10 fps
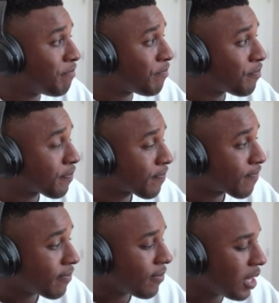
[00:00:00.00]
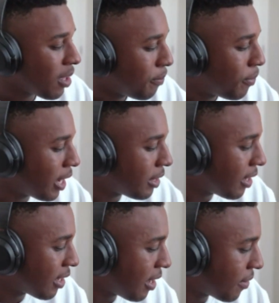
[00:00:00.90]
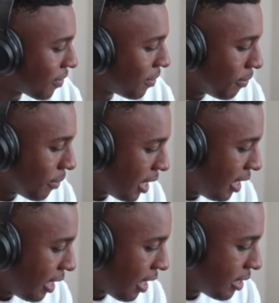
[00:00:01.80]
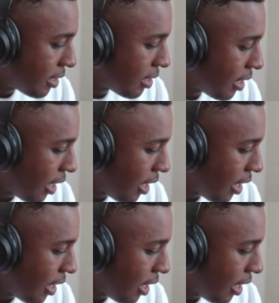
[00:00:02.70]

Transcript: But I think like for me,